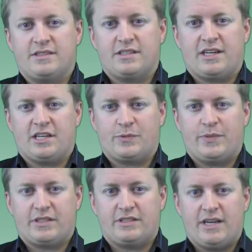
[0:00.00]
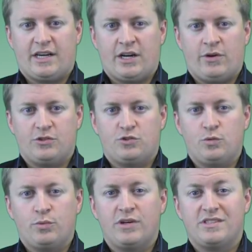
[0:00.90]
says it can expect to take in around
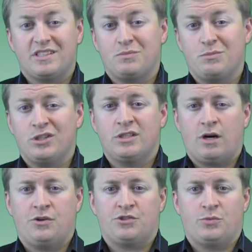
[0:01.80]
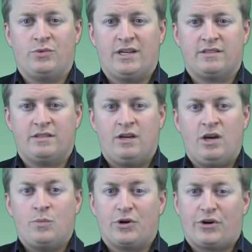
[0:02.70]
$2.6 million in rent,
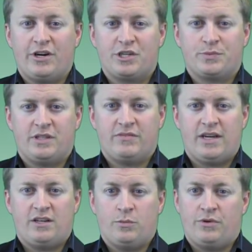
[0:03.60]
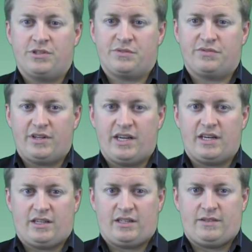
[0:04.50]
but critics believe that number is
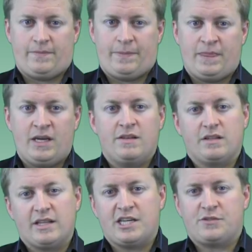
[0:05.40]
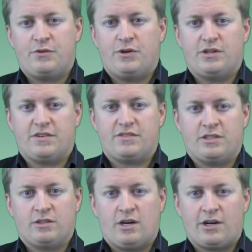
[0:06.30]
inflated. The last few years have
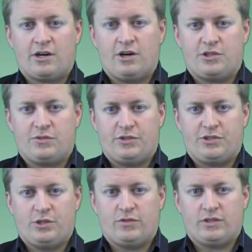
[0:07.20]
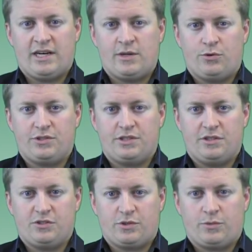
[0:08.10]
seen a lot of controversy over land board
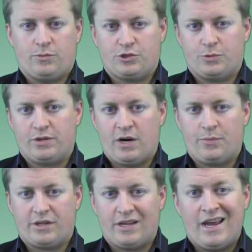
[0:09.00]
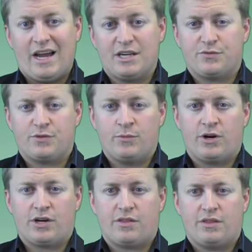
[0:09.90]
dealings with commercial property, as free
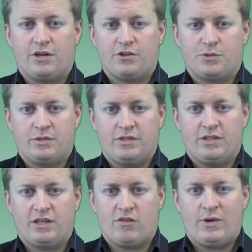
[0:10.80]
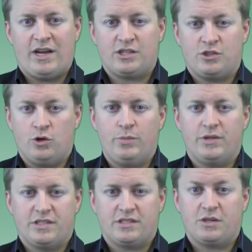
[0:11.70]
market thinkers believe the government has no
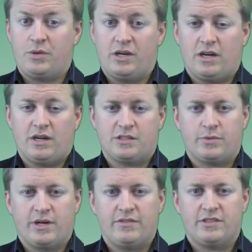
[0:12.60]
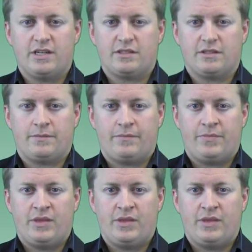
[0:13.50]
business competing against the private sector.